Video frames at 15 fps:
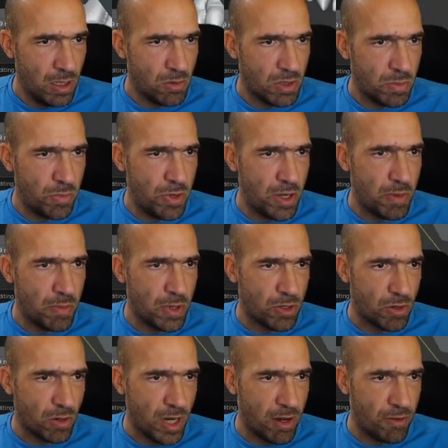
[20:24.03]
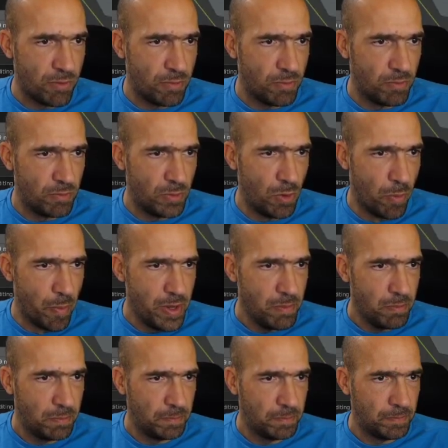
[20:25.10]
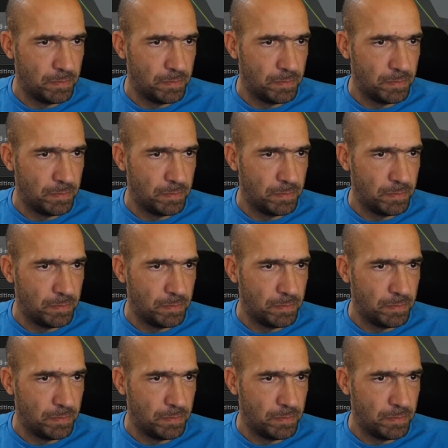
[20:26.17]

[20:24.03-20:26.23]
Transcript: Looks pretty much okay to me.